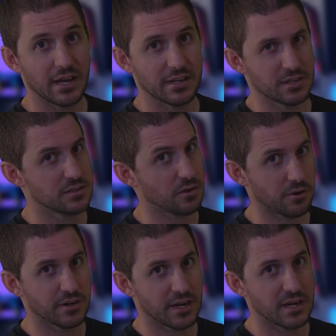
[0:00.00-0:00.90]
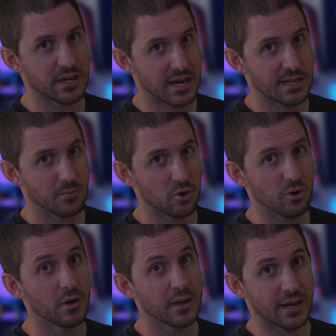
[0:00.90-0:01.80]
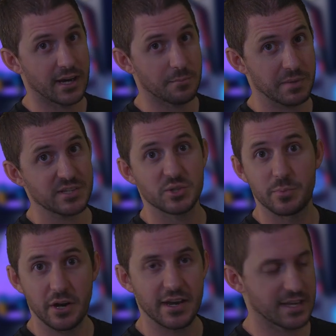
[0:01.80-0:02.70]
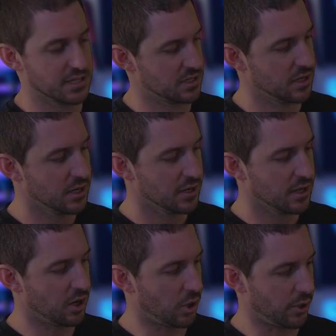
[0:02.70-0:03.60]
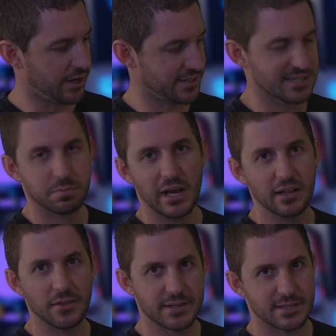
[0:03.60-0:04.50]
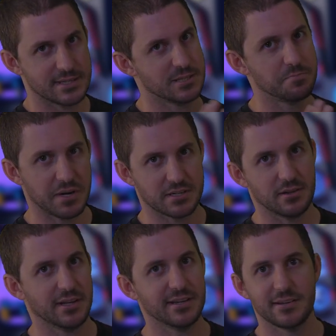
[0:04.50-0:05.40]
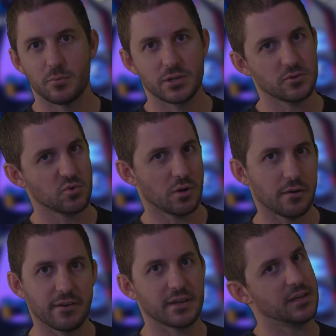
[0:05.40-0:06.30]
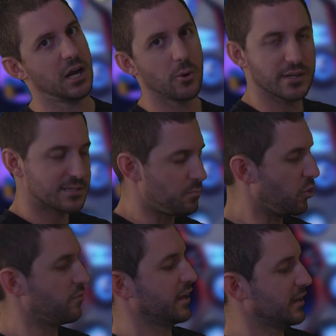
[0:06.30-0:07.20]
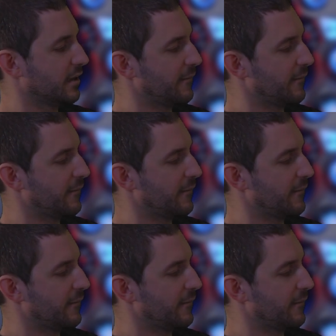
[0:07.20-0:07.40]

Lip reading: You don't need any more pixels per inch on a display like this, especially when you're driving. You know, it's moving.